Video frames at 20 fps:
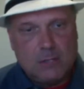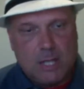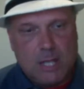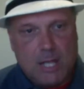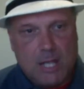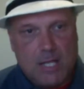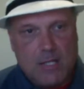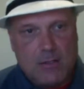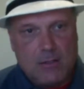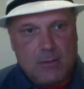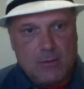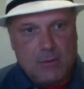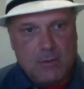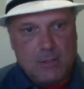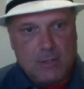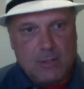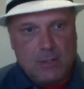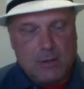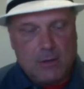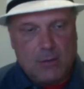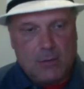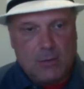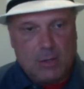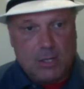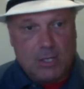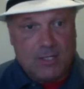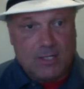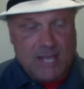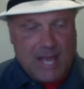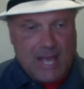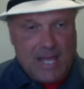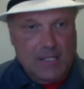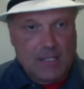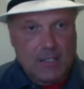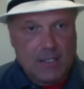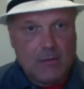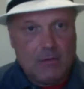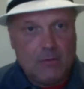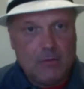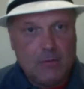and will
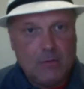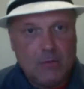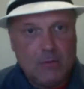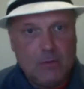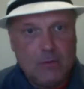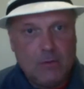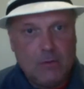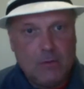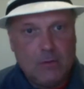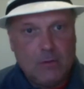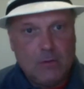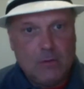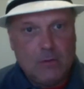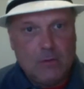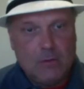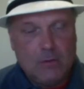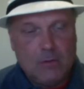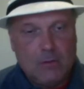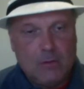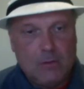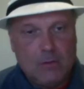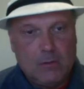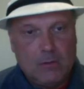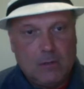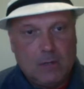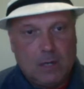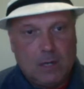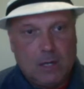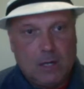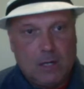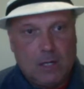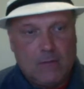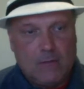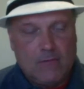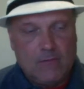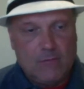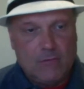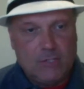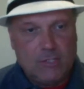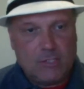attack you
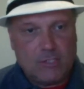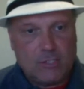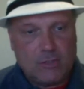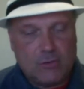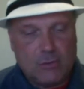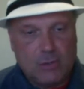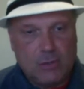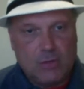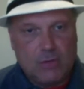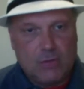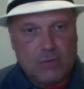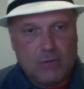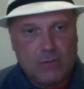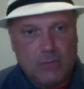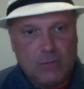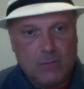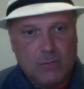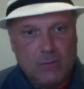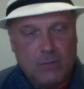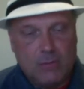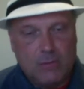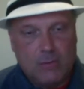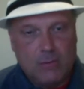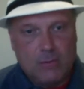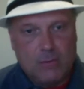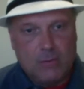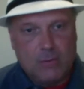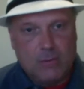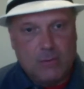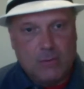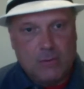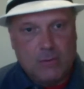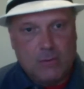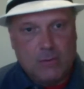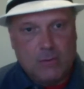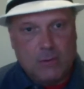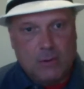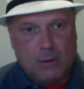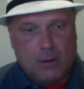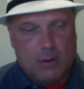if you disagree with them
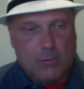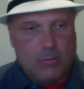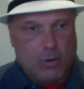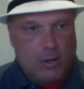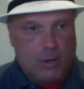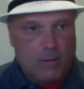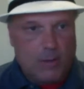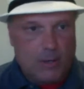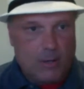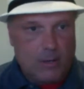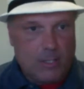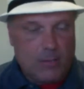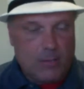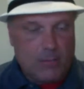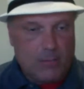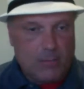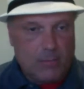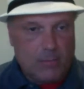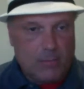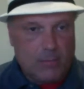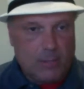are primarily